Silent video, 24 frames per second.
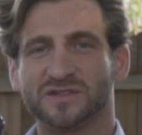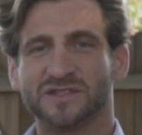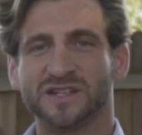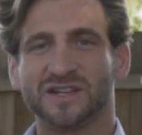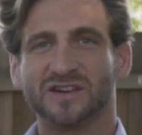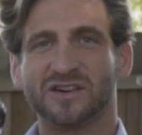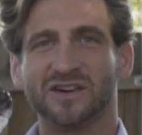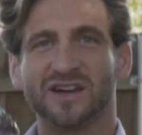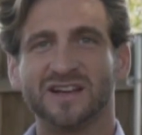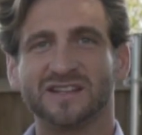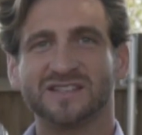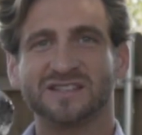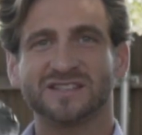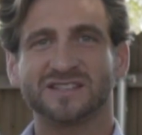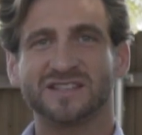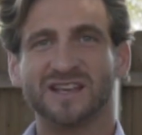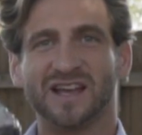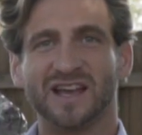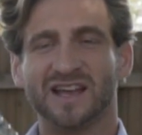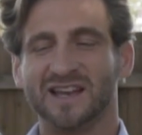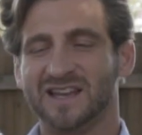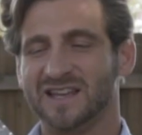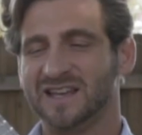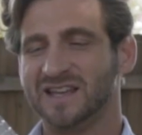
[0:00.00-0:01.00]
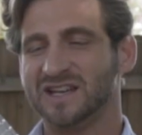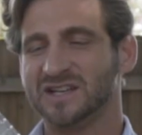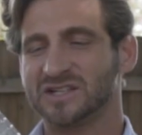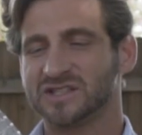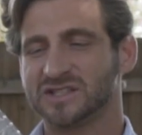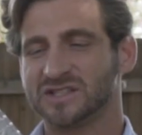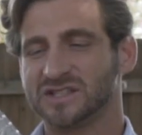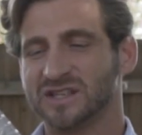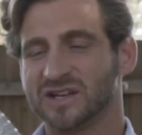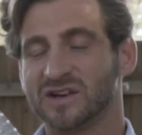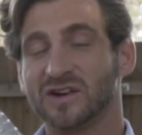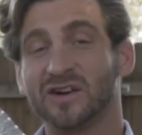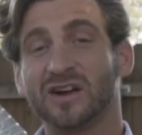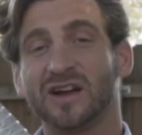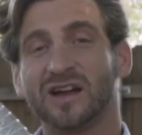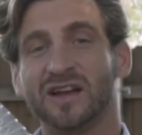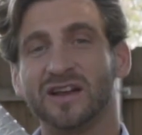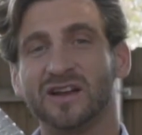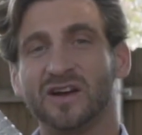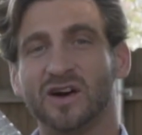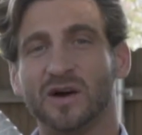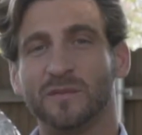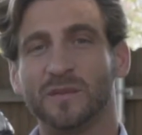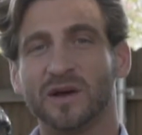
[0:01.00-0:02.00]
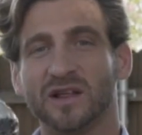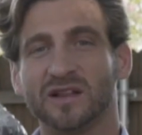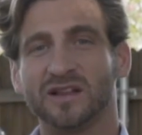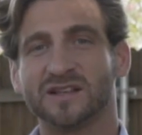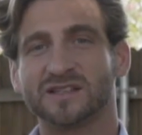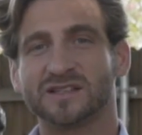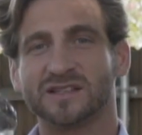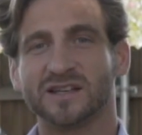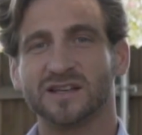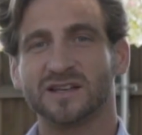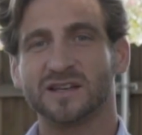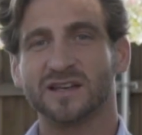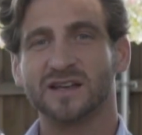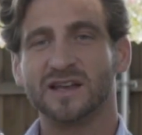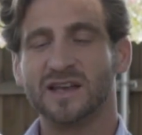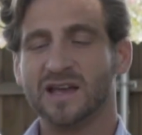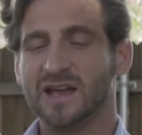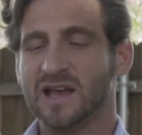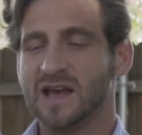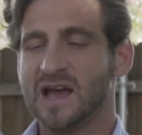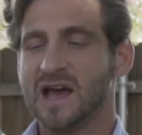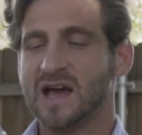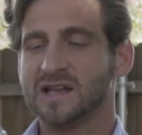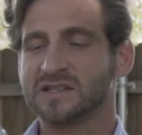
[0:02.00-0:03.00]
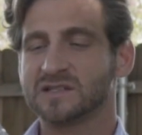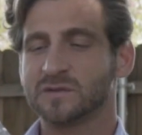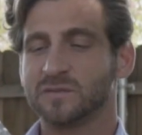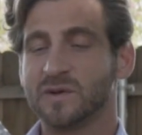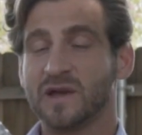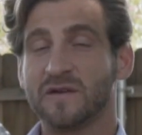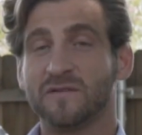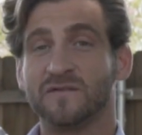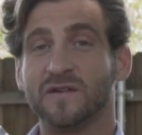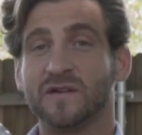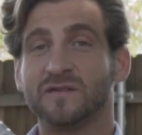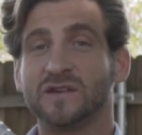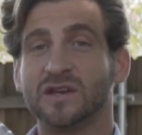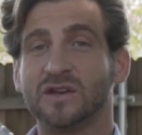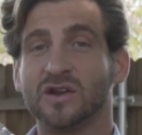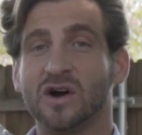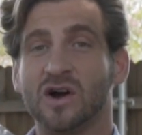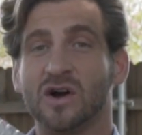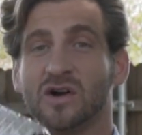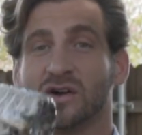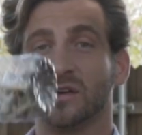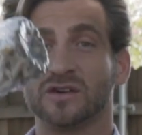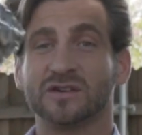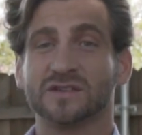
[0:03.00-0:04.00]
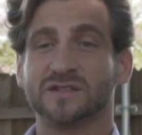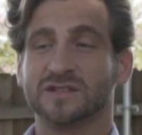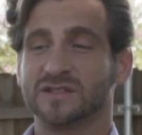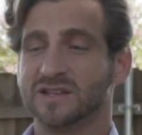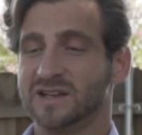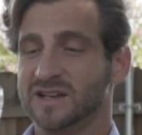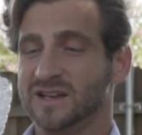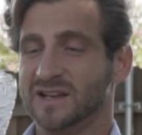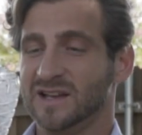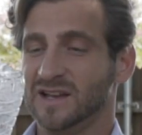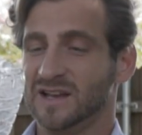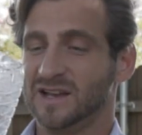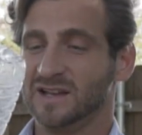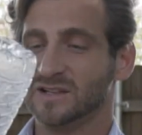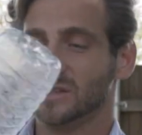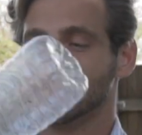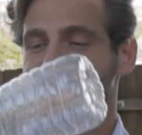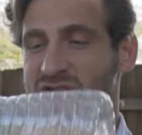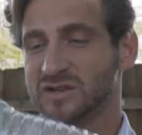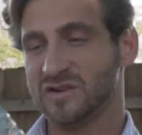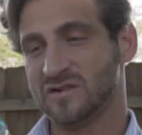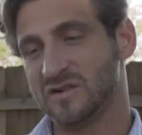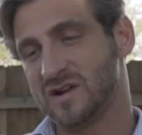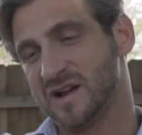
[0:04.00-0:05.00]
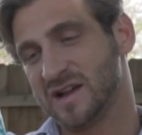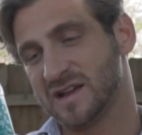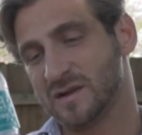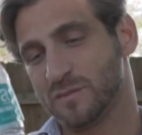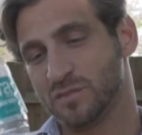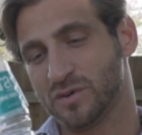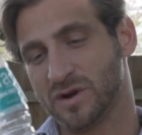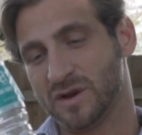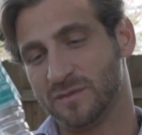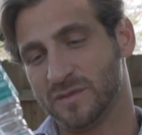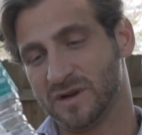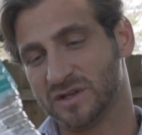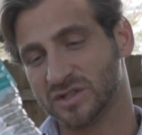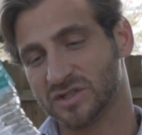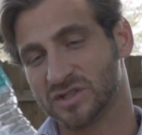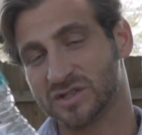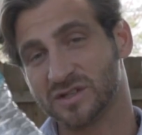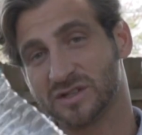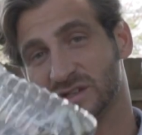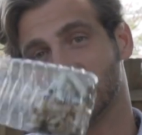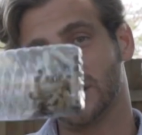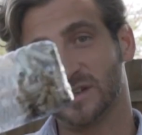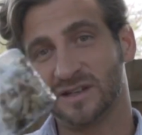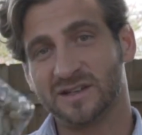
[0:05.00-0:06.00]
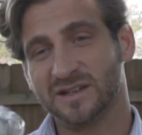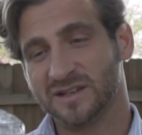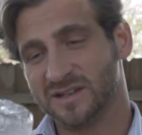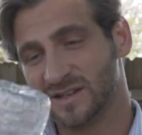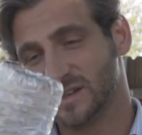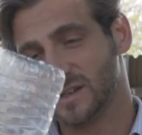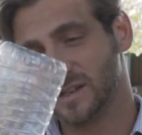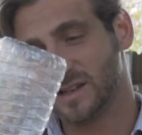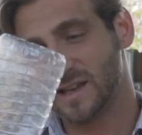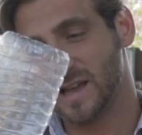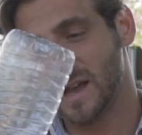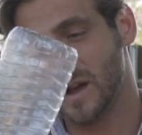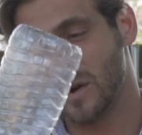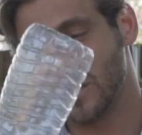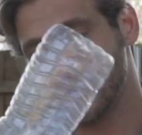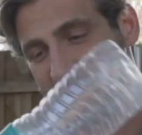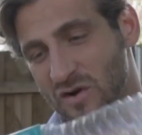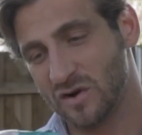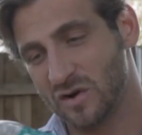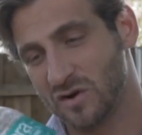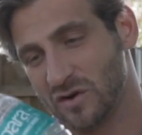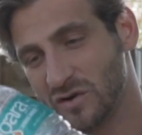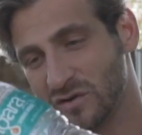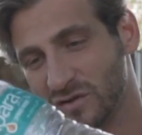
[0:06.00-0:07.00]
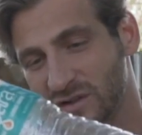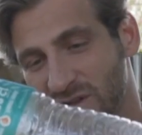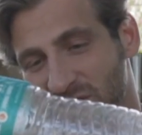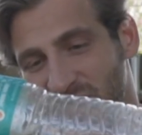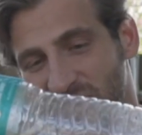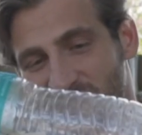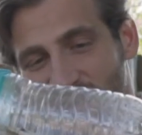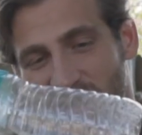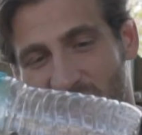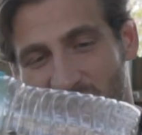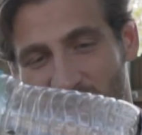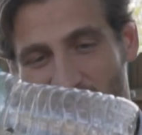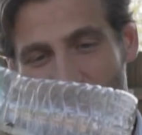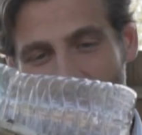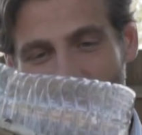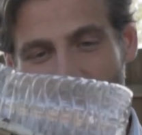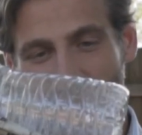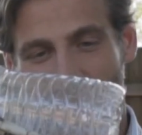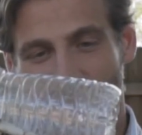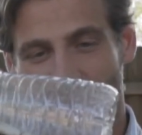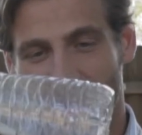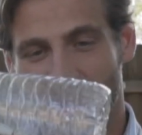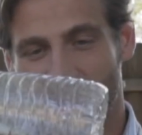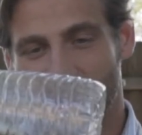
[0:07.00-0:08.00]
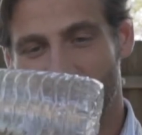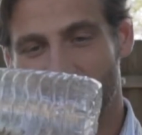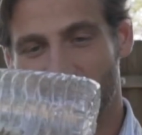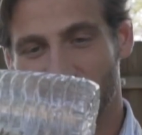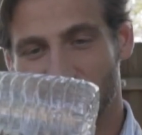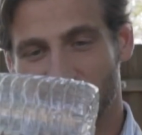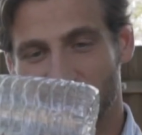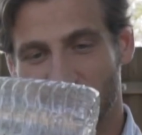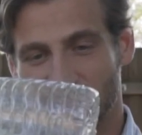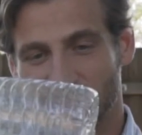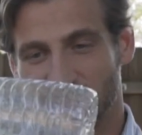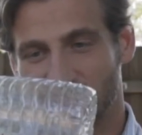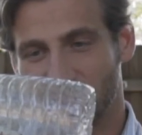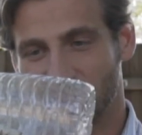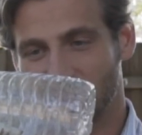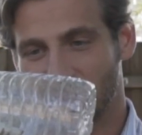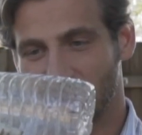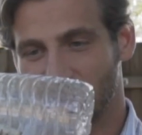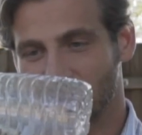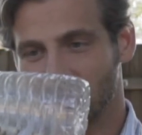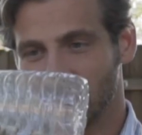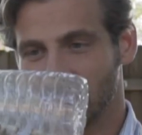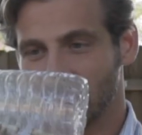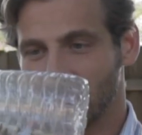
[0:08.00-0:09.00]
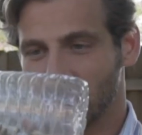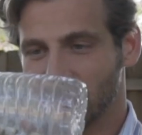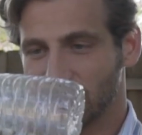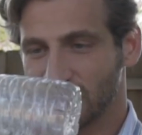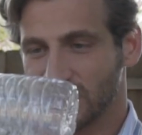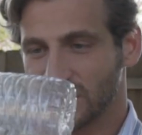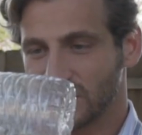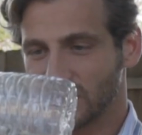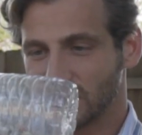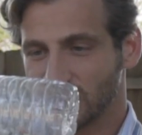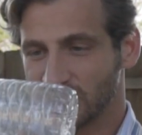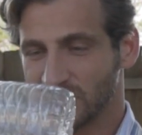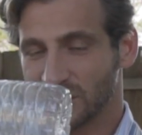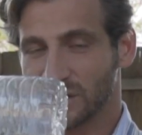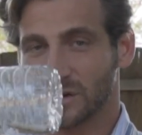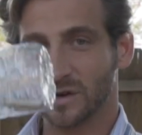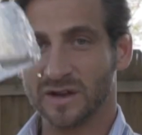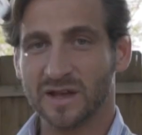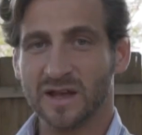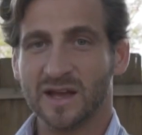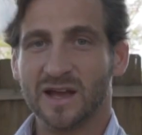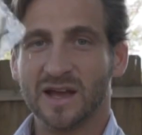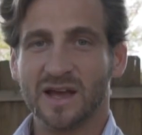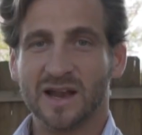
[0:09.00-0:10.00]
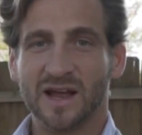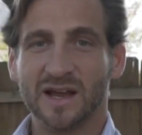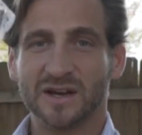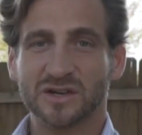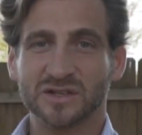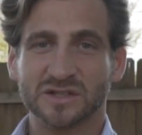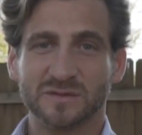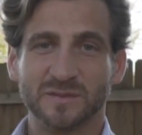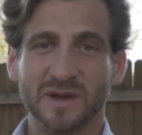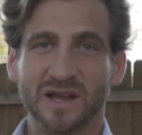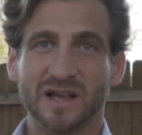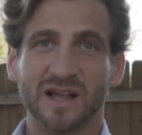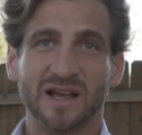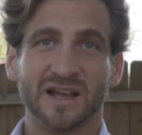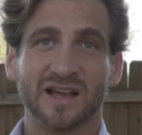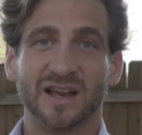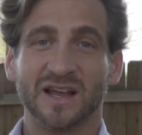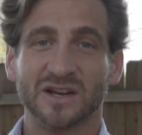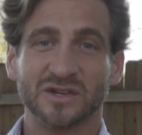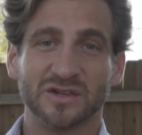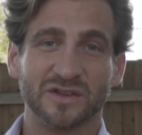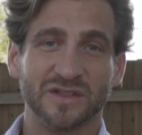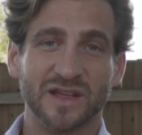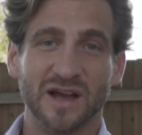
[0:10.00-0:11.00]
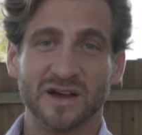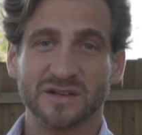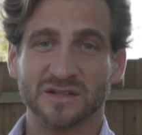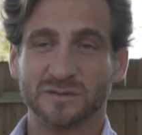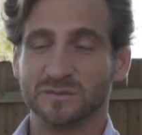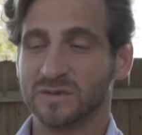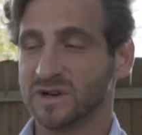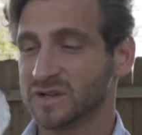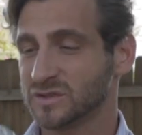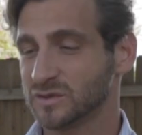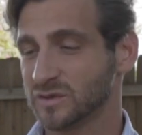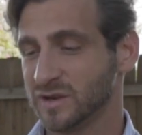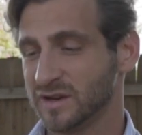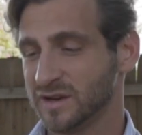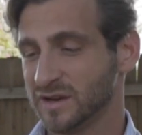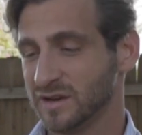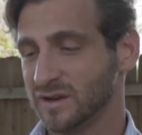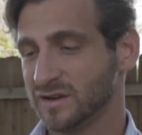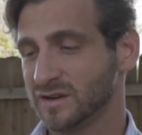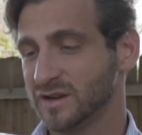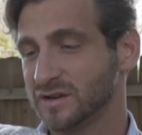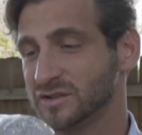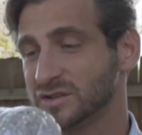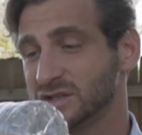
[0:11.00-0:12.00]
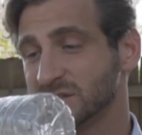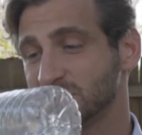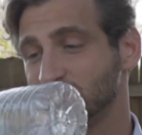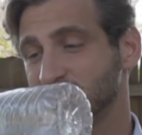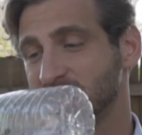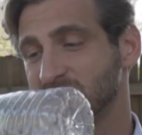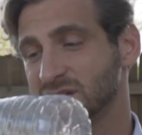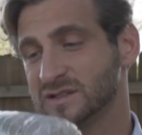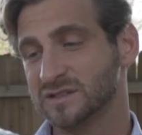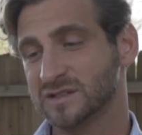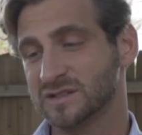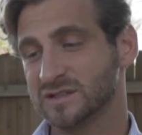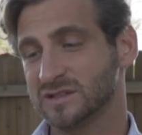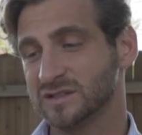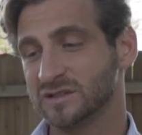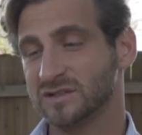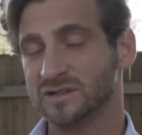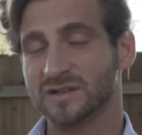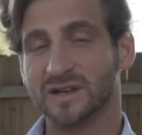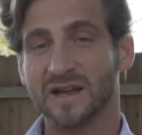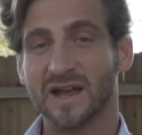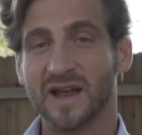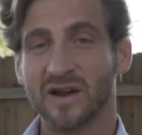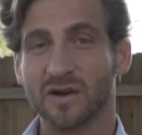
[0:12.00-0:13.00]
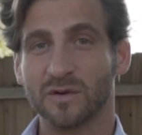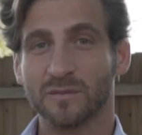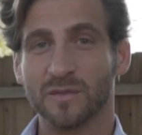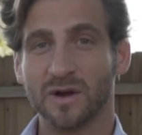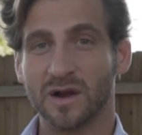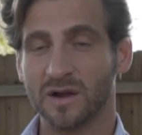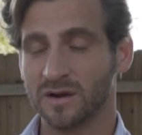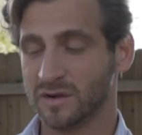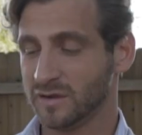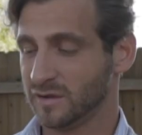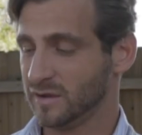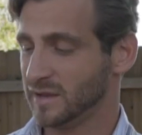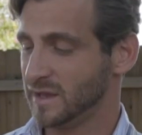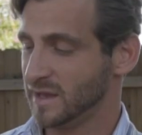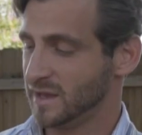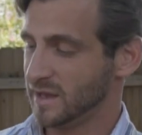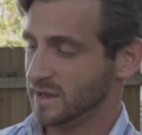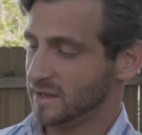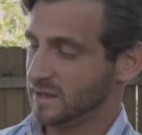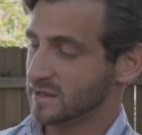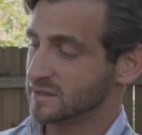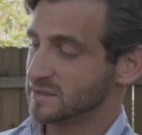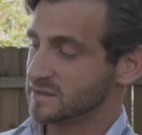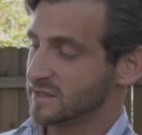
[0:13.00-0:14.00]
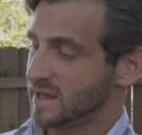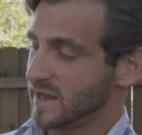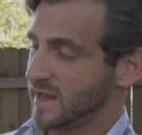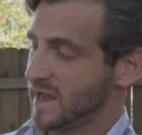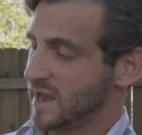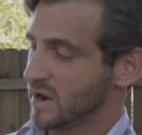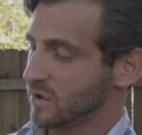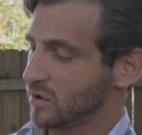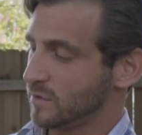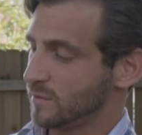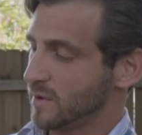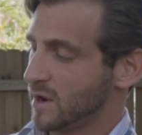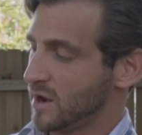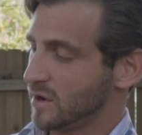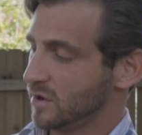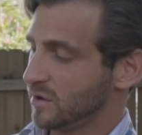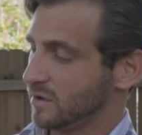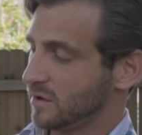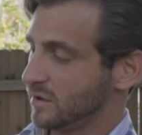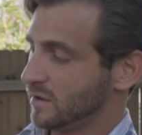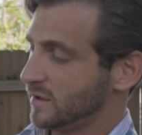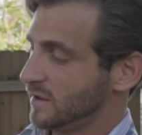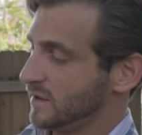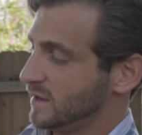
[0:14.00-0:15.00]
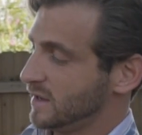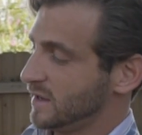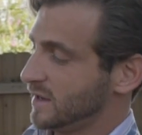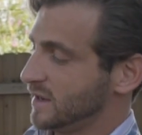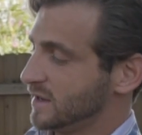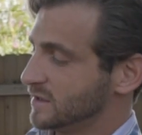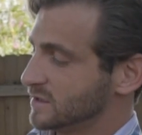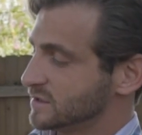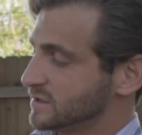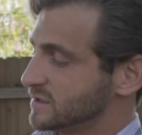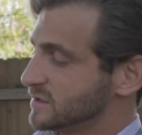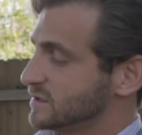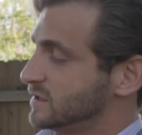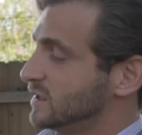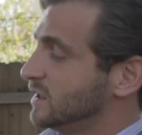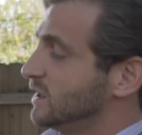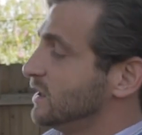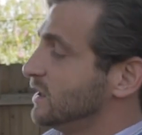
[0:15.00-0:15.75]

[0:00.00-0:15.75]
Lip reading: cigarettes, and each cigarette on my listing has to pay $50. And so I could pretty much count all these up, 50, 100, 150, 200. I can just make like an extra $1,000 right here just because this little Niagara bottle. This Niagara bottle is